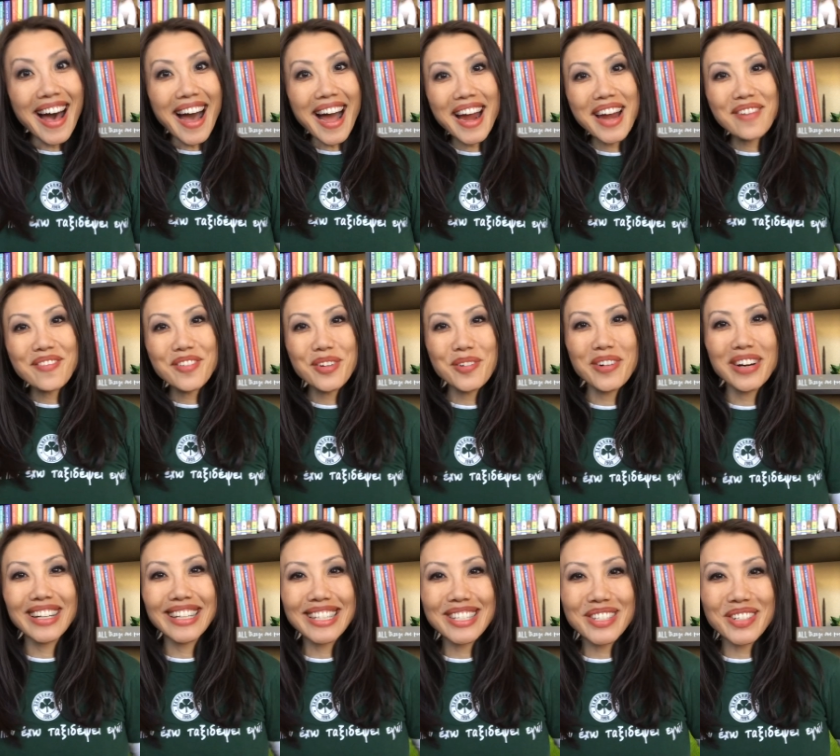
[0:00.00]
Hi
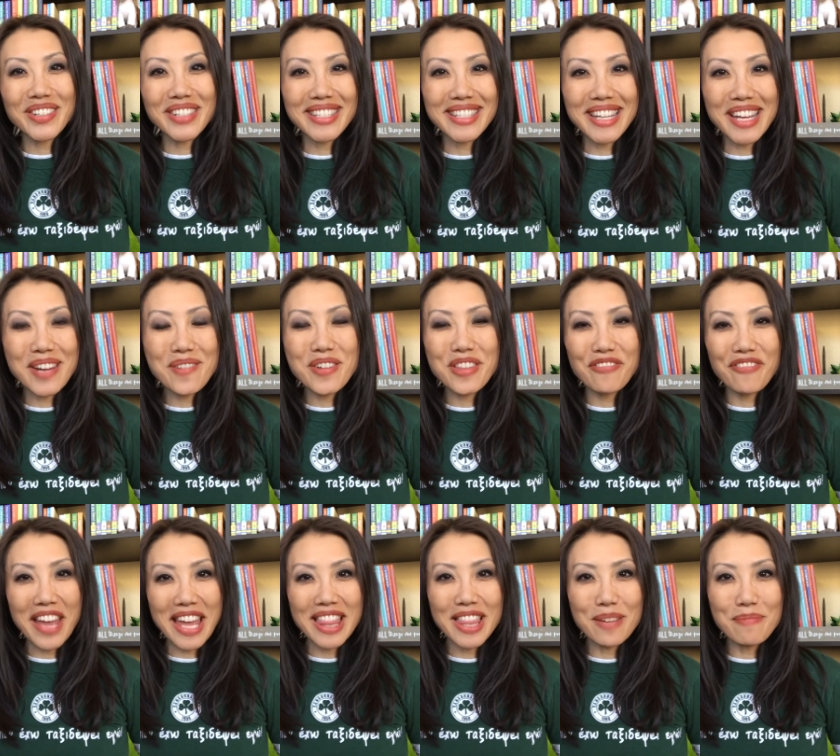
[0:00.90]
everyone, it's Christine with
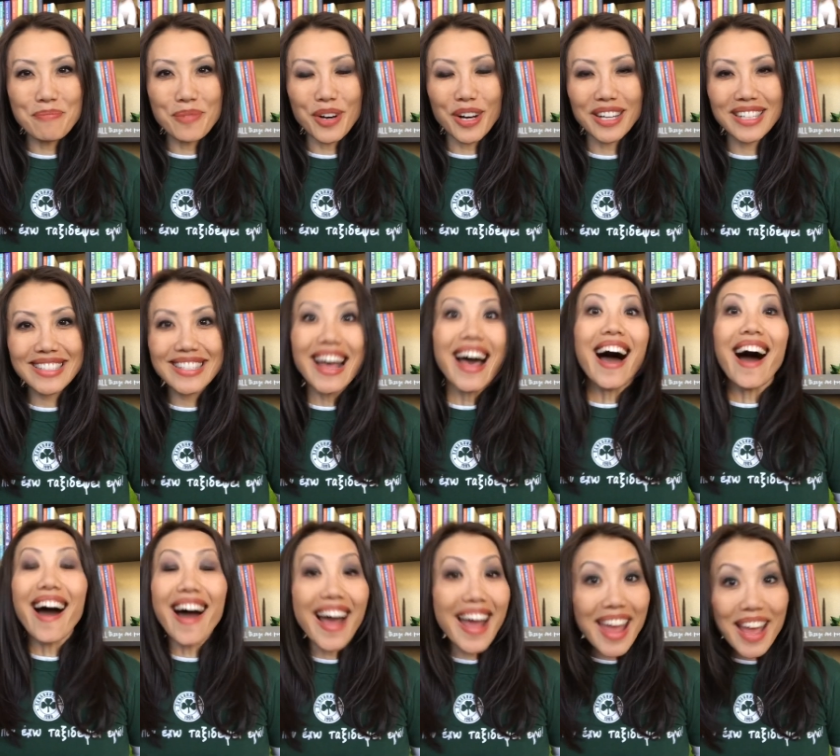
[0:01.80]
Faith in Books.
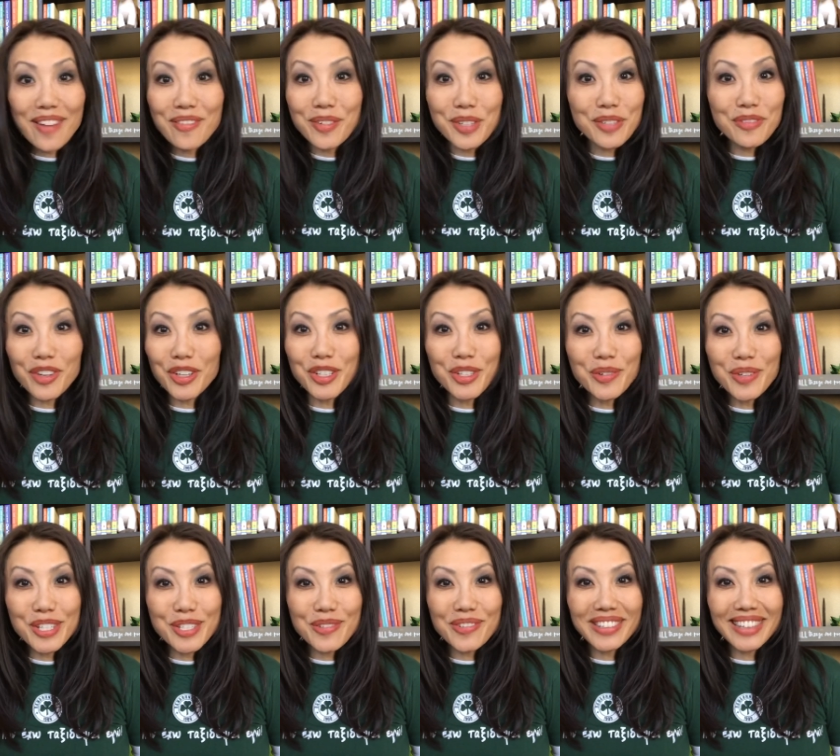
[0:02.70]
I have one of our
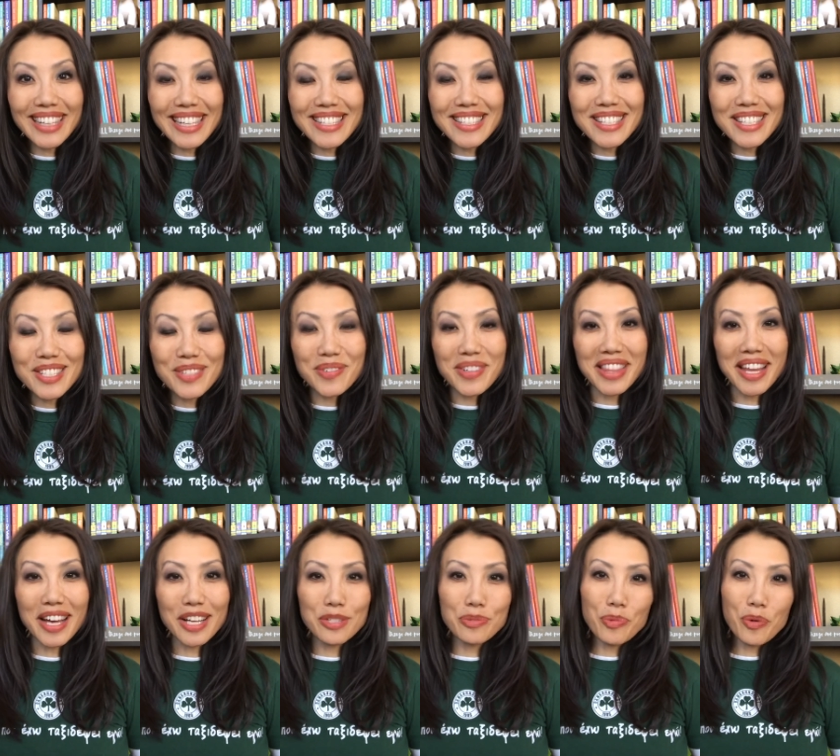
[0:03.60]
newest releases with
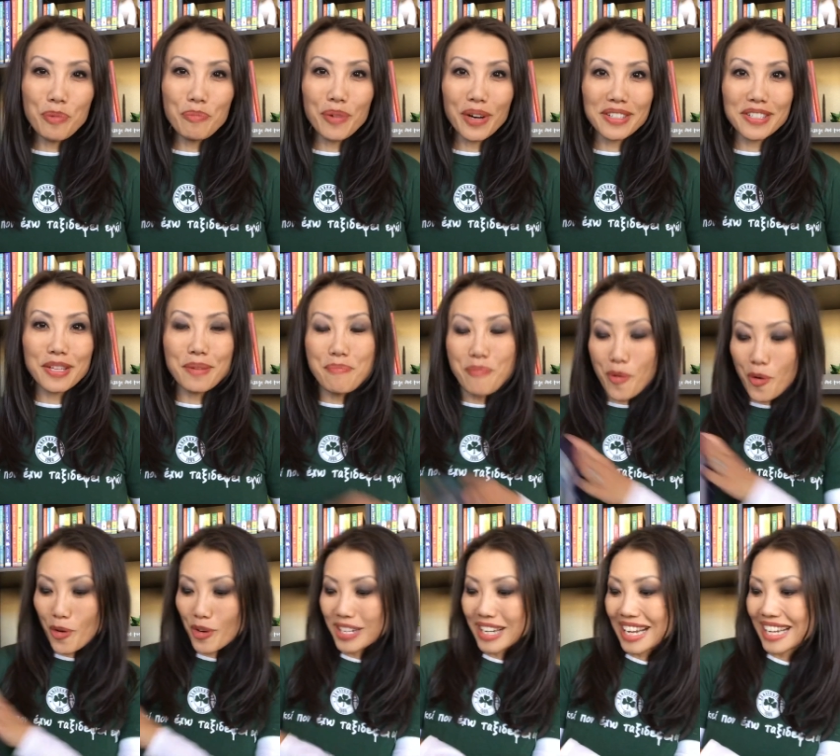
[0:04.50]
Usborne Books and
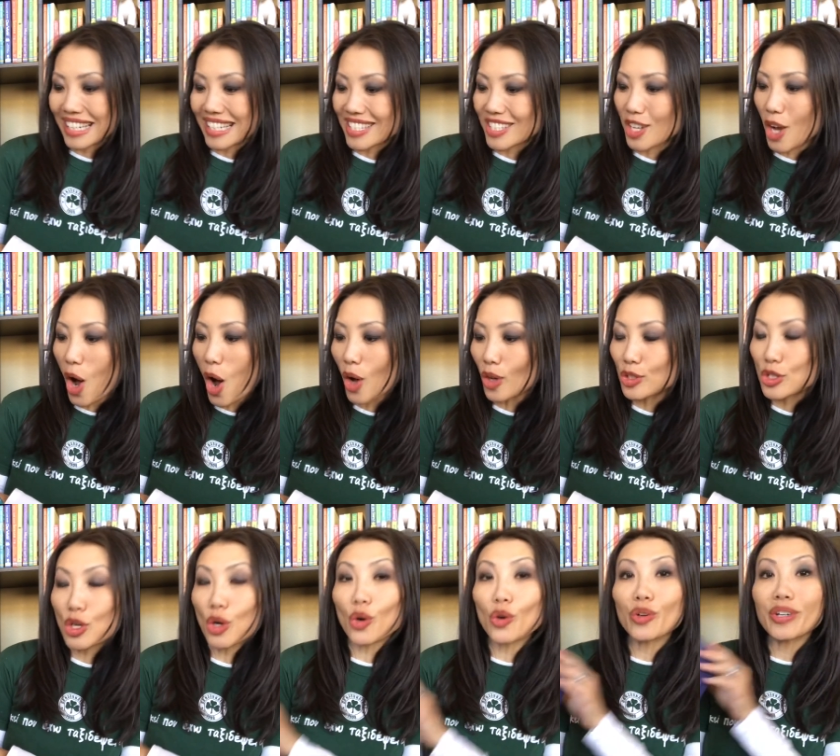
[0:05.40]
More and it's
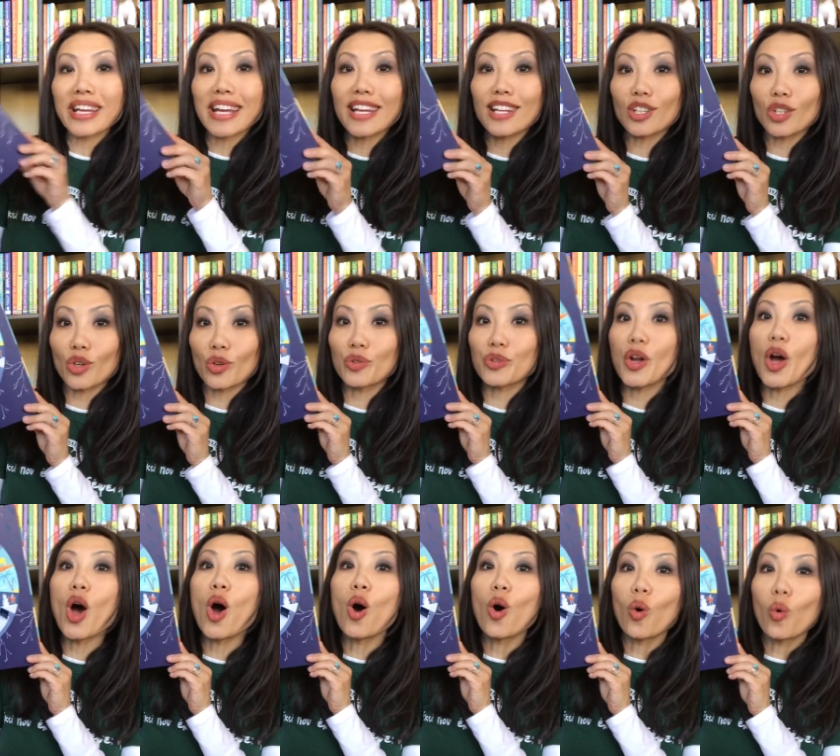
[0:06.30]
called Turn and Learn
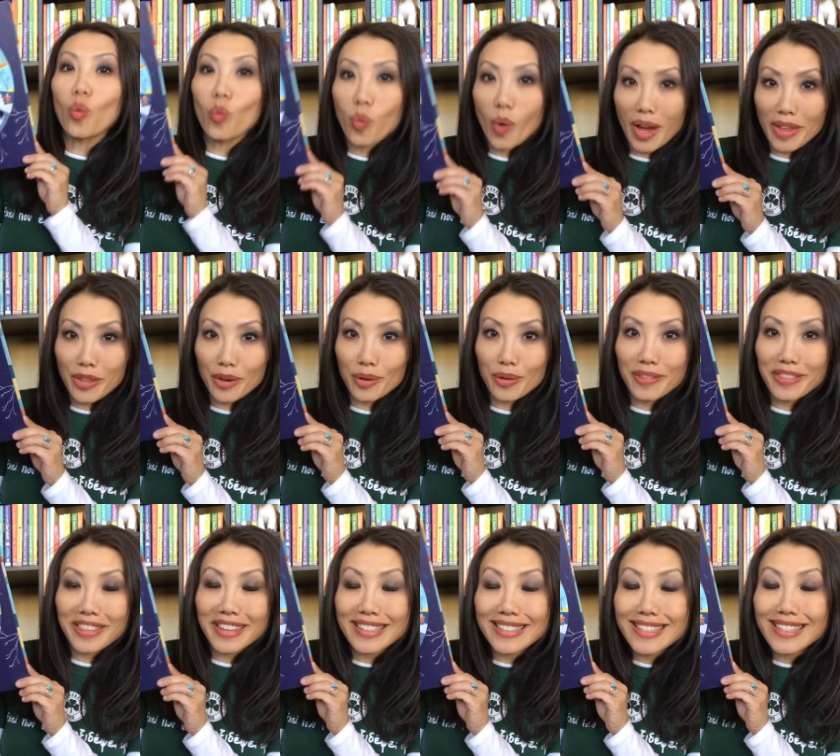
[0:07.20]
weather.
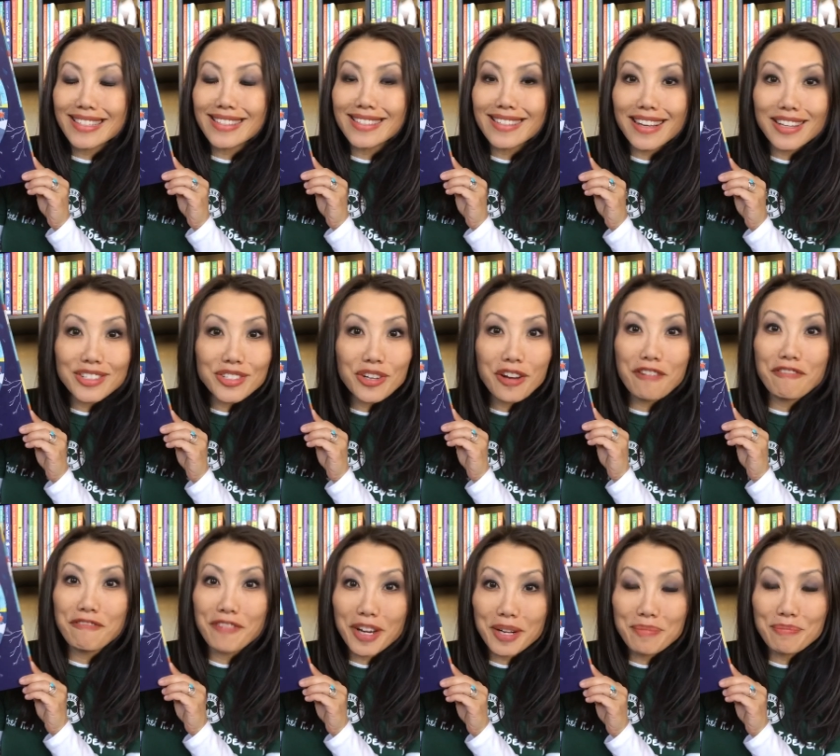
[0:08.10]
This is such a
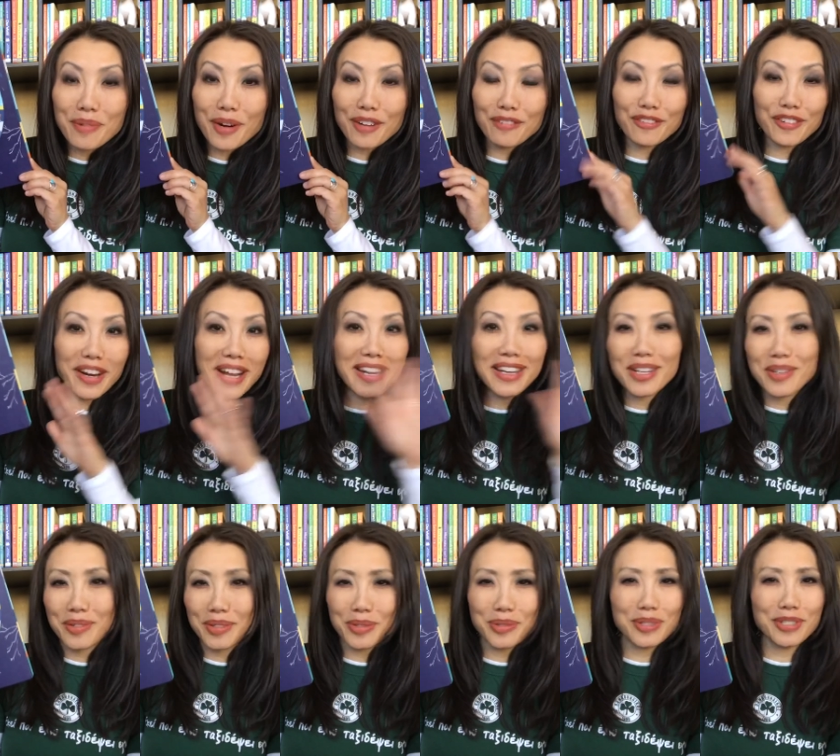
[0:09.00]
fun book for
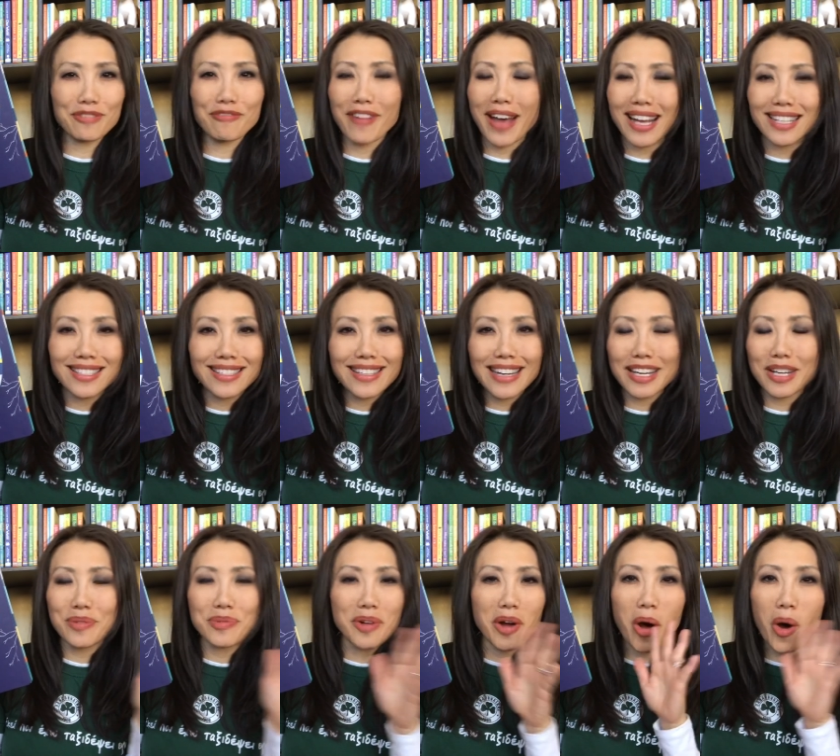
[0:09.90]
anyone who is
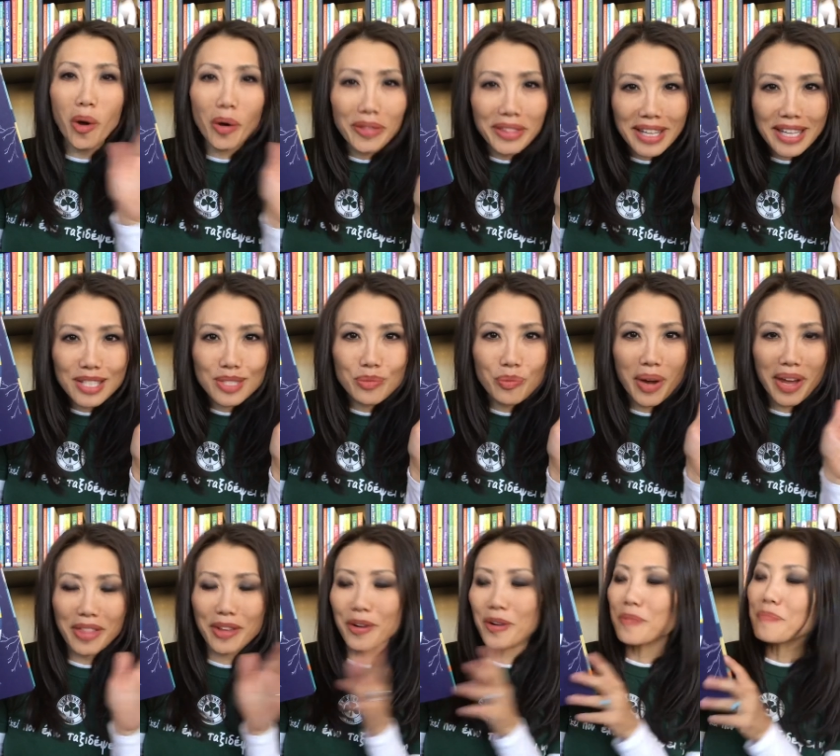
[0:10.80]
fascinated with all things
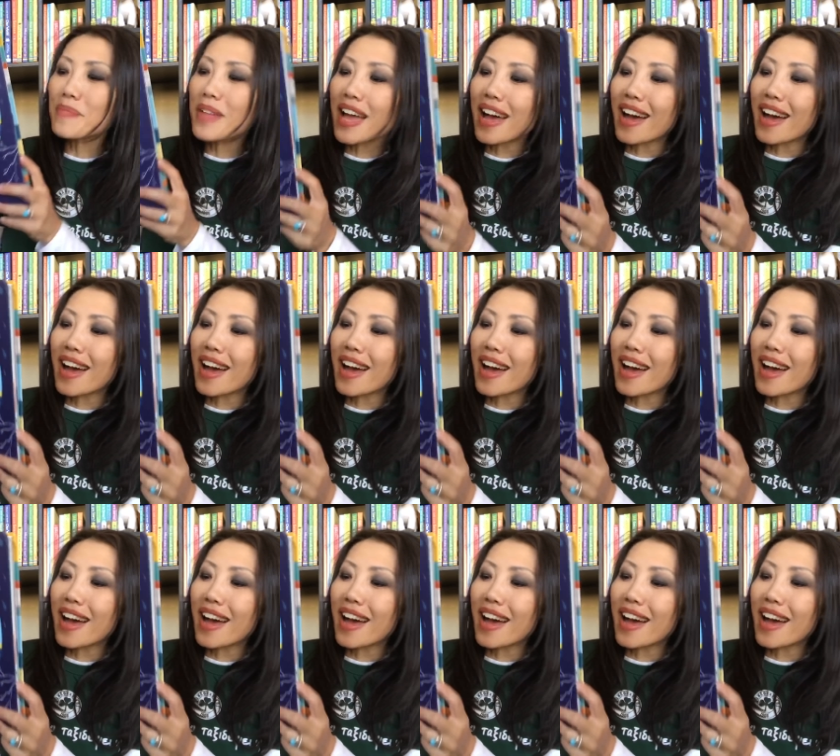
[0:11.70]
weather.